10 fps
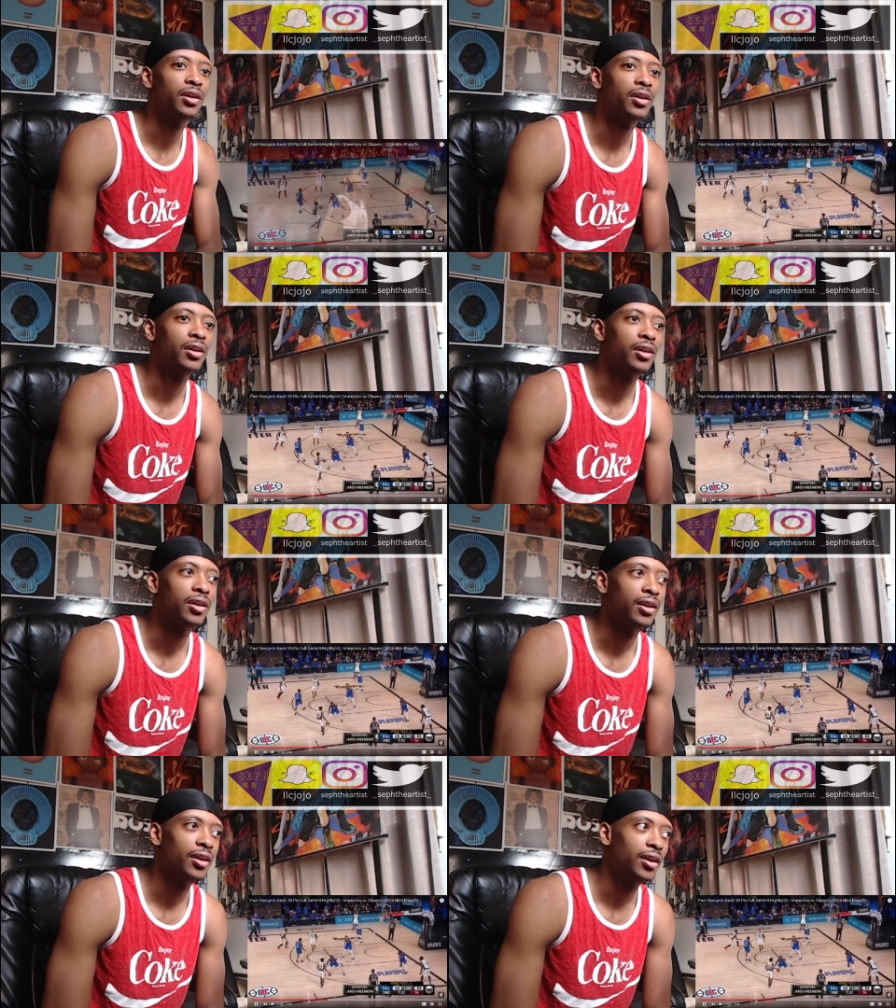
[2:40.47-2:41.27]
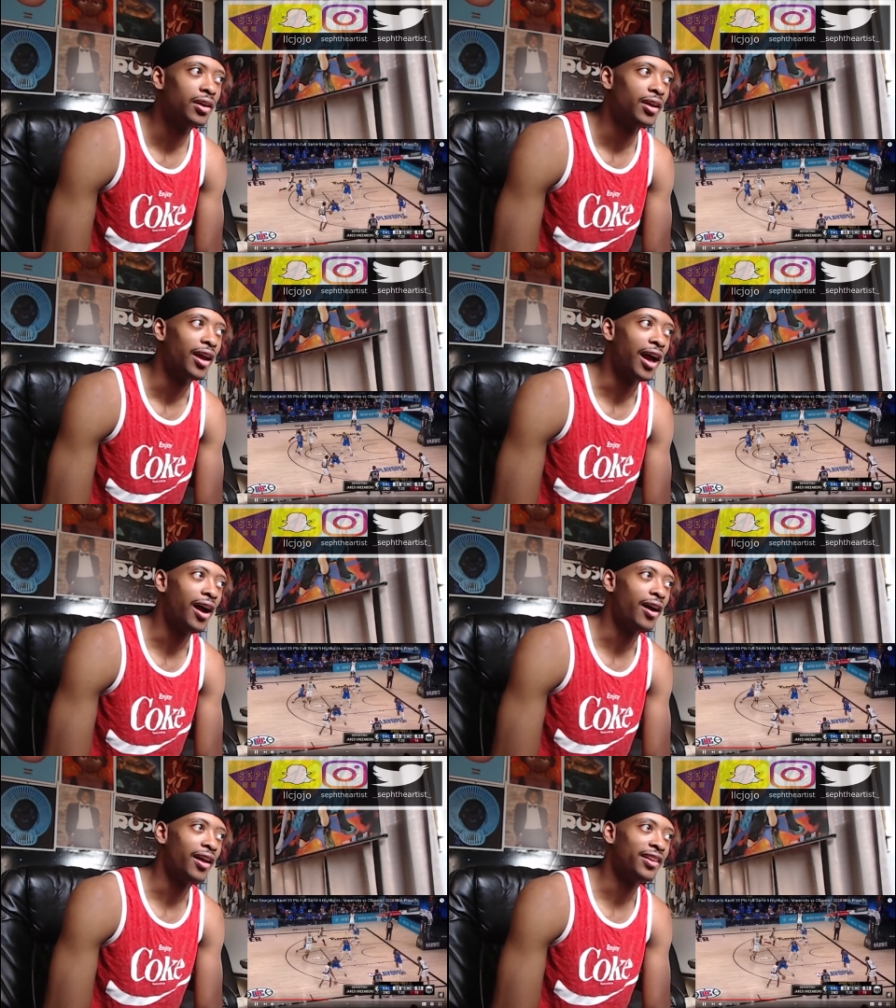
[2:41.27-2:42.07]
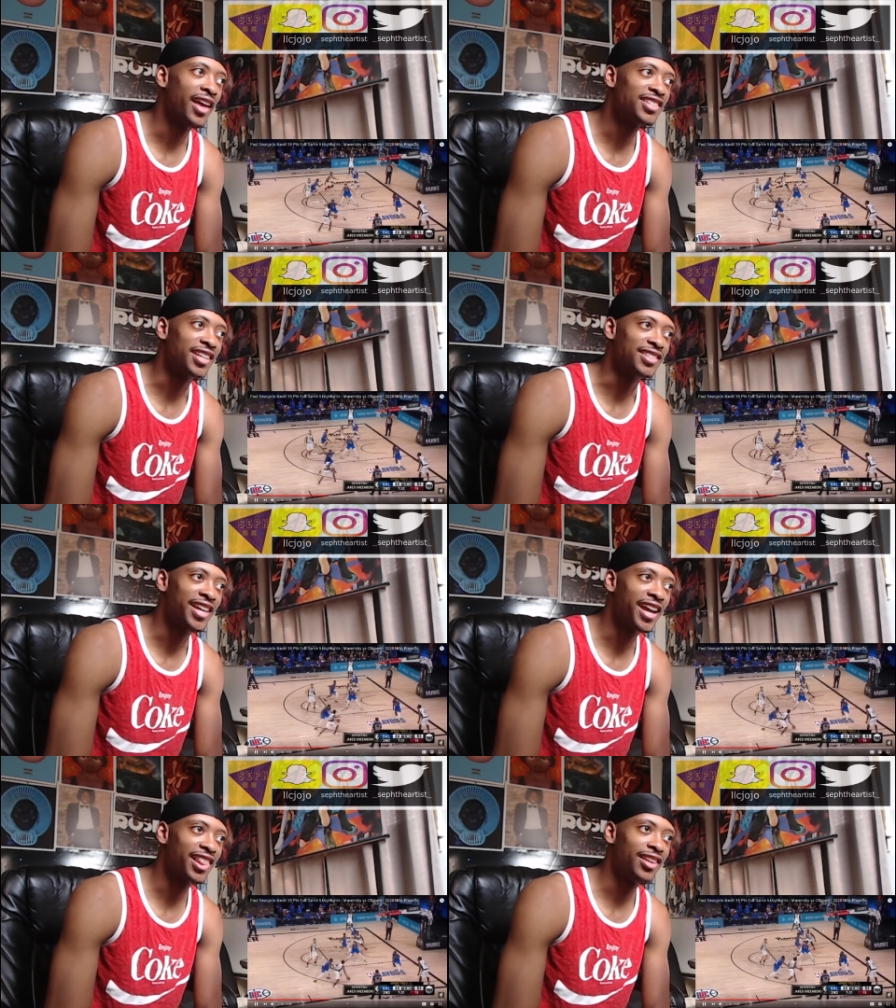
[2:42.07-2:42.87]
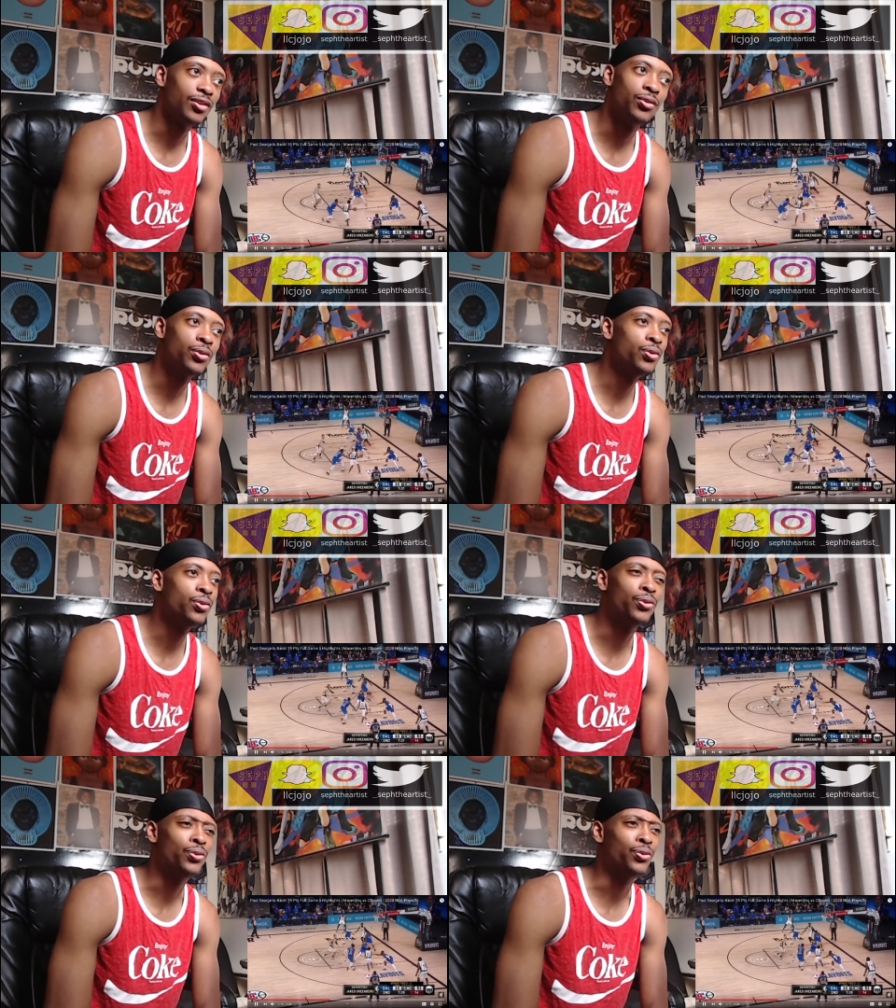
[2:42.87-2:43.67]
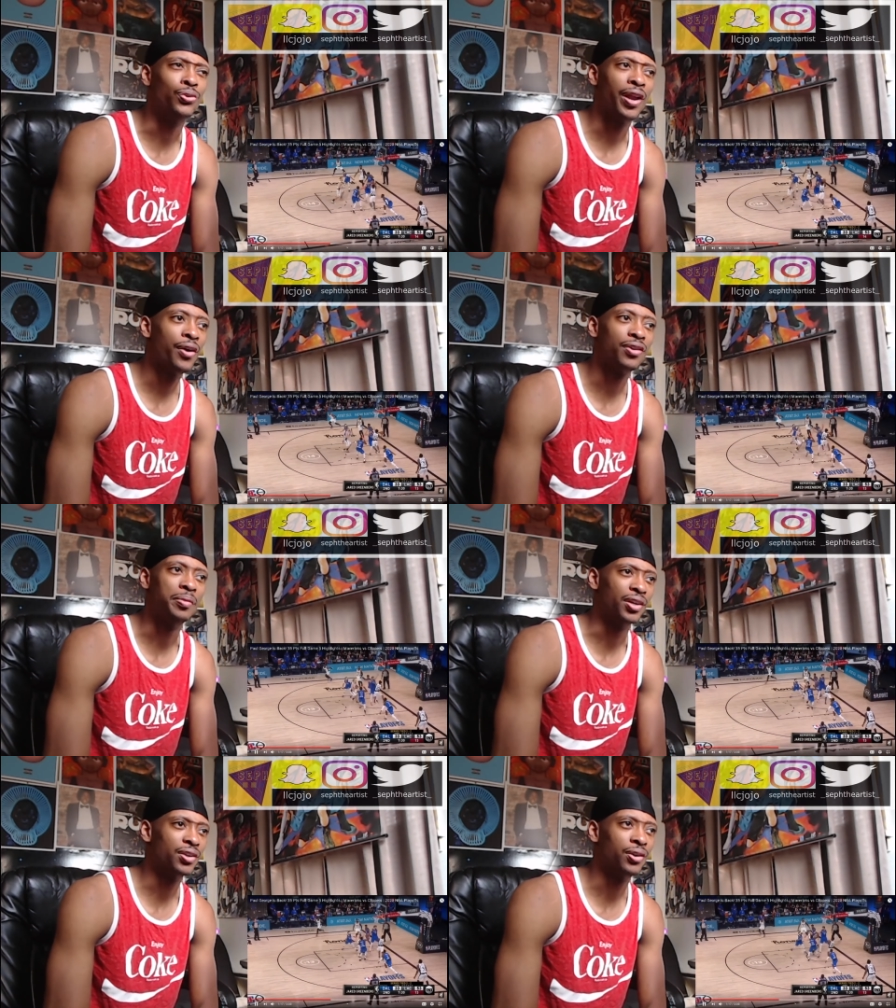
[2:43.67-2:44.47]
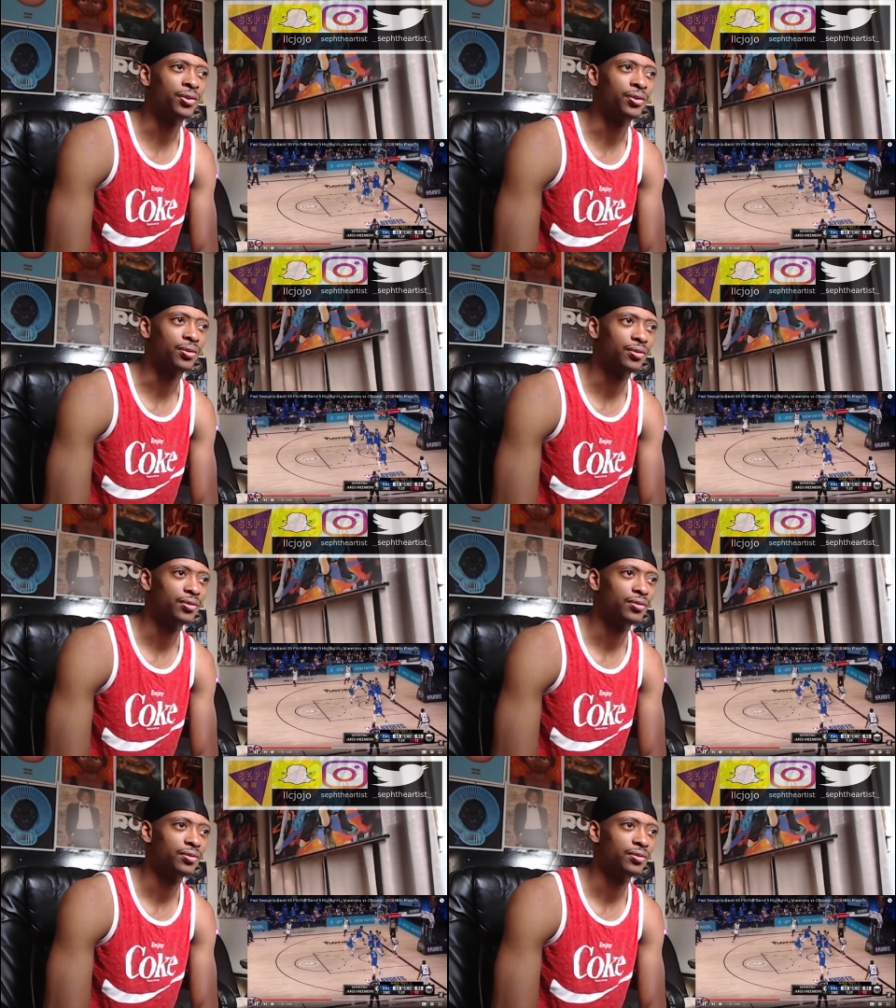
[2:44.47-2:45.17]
Only had one house phone that people can call That's exactly. ooh, that would have been cold. Media.